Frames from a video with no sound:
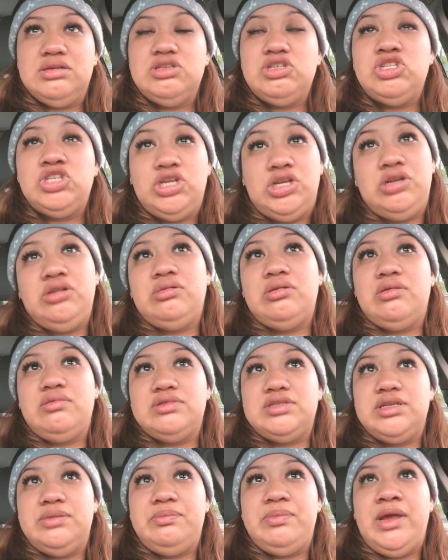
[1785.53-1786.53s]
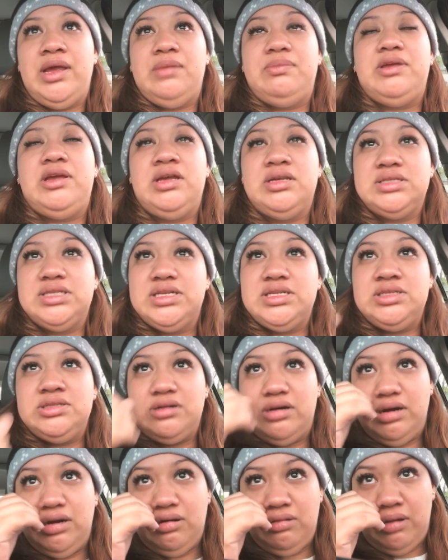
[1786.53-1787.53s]
she knew I was in pain because I
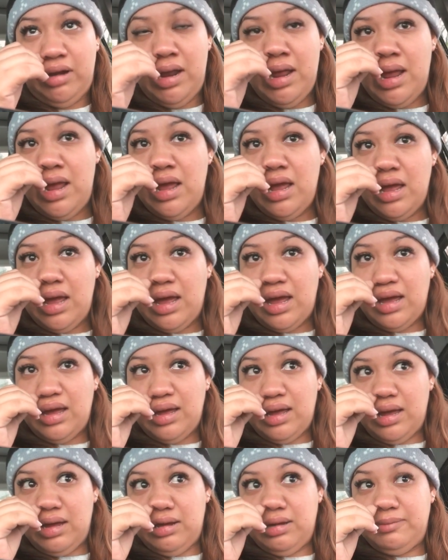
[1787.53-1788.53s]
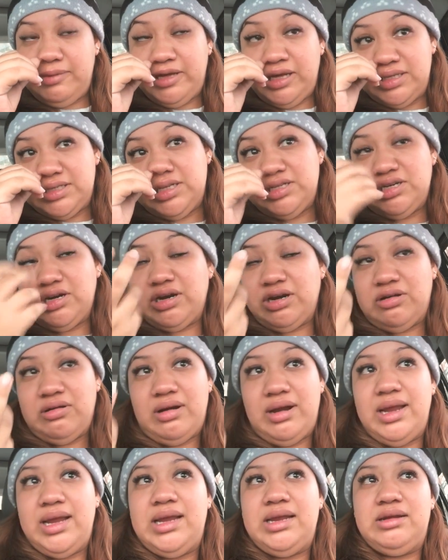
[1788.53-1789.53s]
started
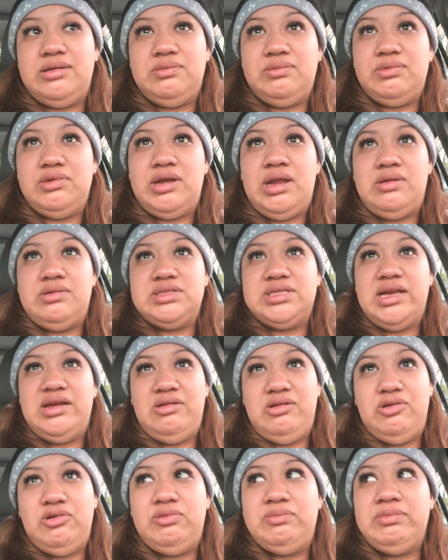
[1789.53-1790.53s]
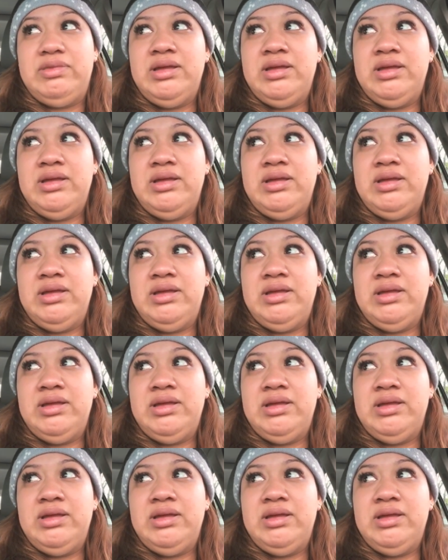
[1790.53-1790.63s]
crying when I was at home.